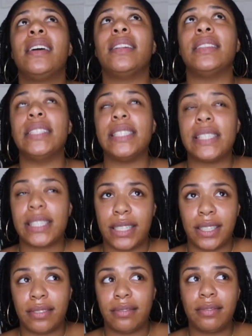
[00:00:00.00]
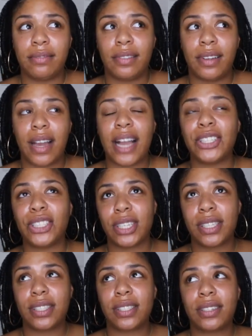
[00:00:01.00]
listen, I
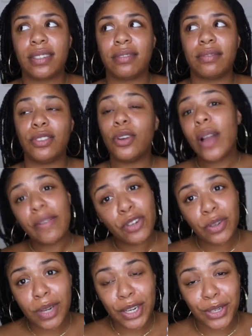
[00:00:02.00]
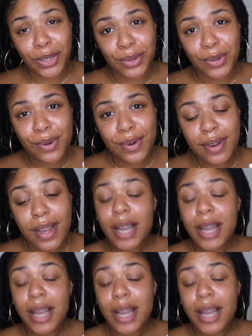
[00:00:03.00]
just, you don't have to do what I do.